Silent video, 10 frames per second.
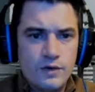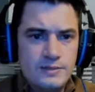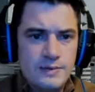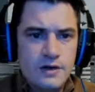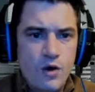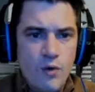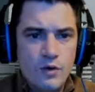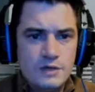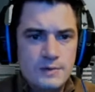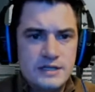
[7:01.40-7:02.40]

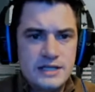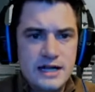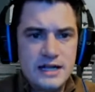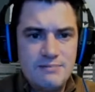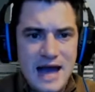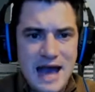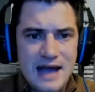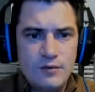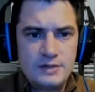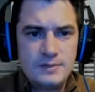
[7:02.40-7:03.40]
been sitting back?
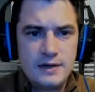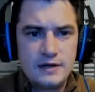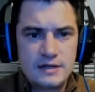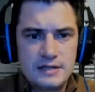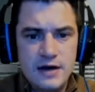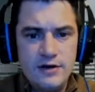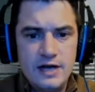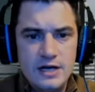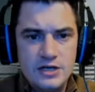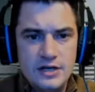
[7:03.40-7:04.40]
What's been in
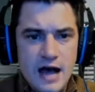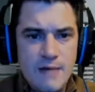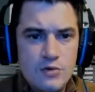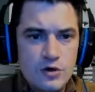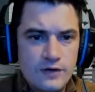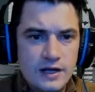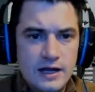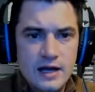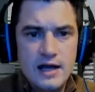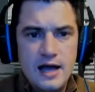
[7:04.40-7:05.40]
consolidation, not moving,
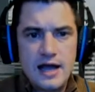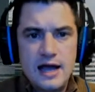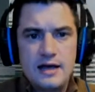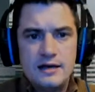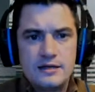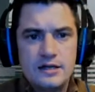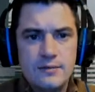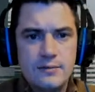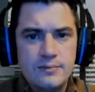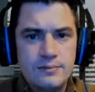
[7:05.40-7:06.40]
and
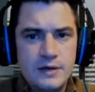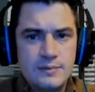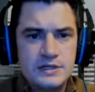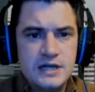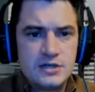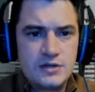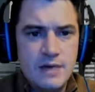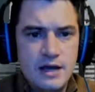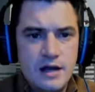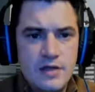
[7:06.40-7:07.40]
can potentially
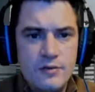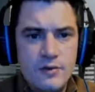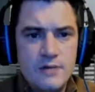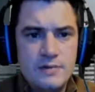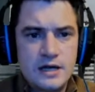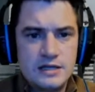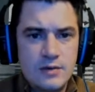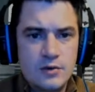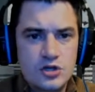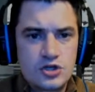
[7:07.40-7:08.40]
make another run because they
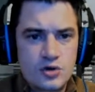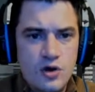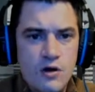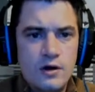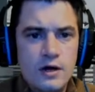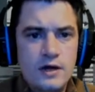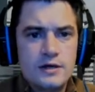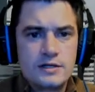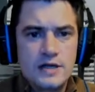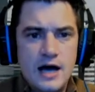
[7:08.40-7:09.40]
were a strong
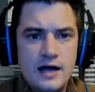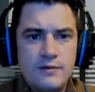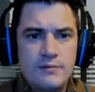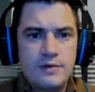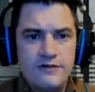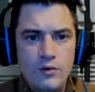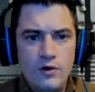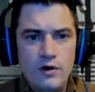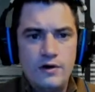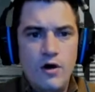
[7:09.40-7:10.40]
stock
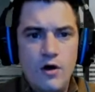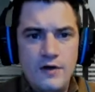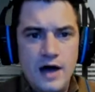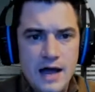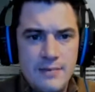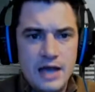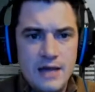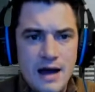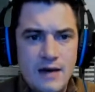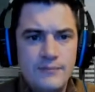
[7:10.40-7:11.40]
before all the hype
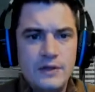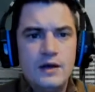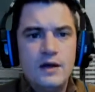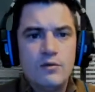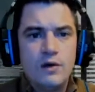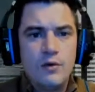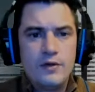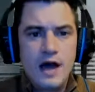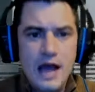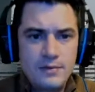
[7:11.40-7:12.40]
came out. Well, when
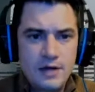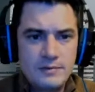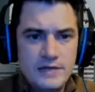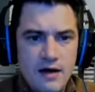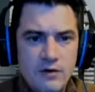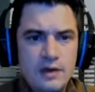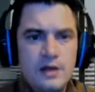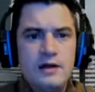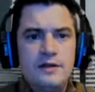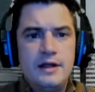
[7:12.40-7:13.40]
the hype comes out,
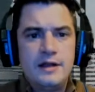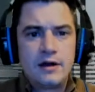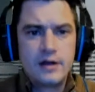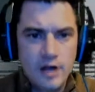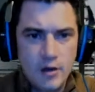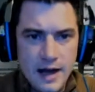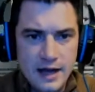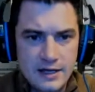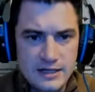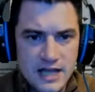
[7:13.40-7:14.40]
then they're going to go back
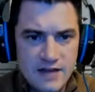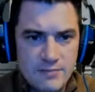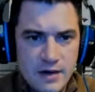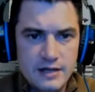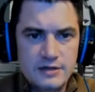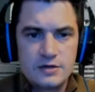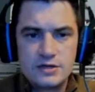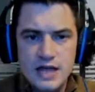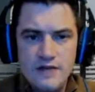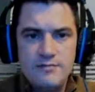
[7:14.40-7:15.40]
into safe money. So
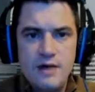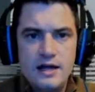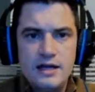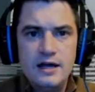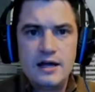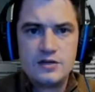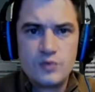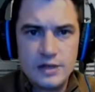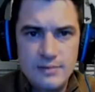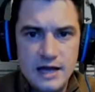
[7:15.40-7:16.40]
safe money is where
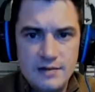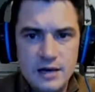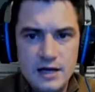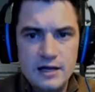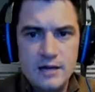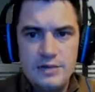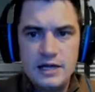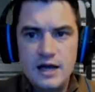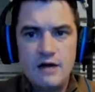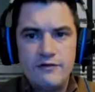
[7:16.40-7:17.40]
you make money. Be
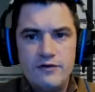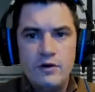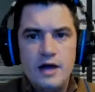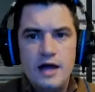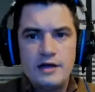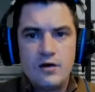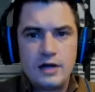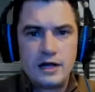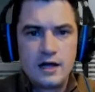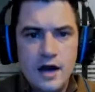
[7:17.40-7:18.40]
careful and don't
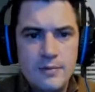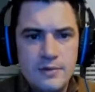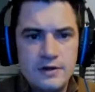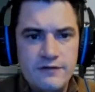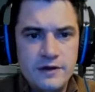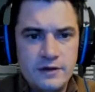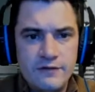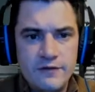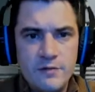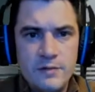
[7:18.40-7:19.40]
get caught up in the
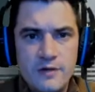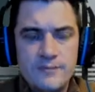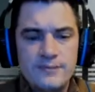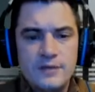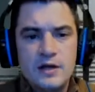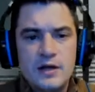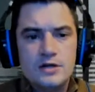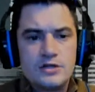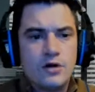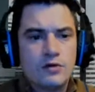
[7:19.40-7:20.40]
FOMO.
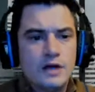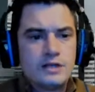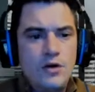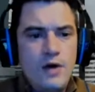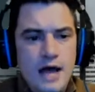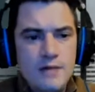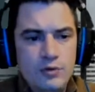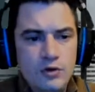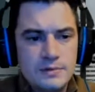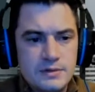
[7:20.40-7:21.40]
So let's go ahead and
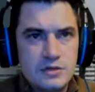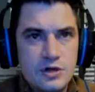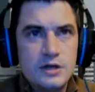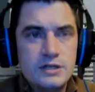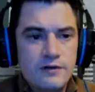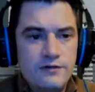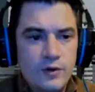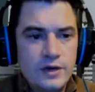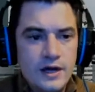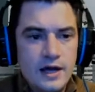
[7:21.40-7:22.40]
pull up some charts here for
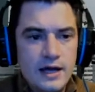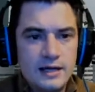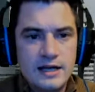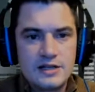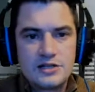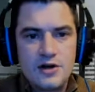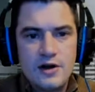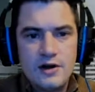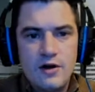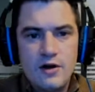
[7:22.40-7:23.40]
you and get
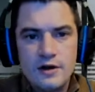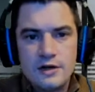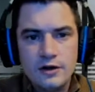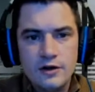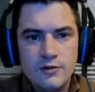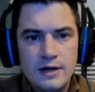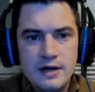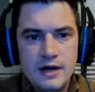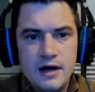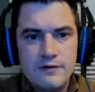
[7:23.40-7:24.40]
started on a little bit
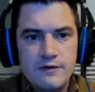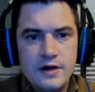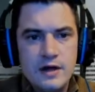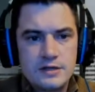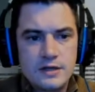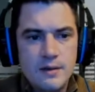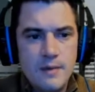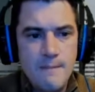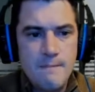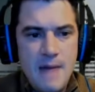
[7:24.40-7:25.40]
of some
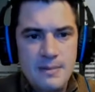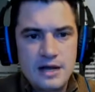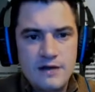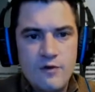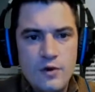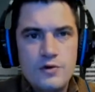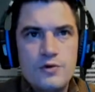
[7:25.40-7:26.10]
mapping for you.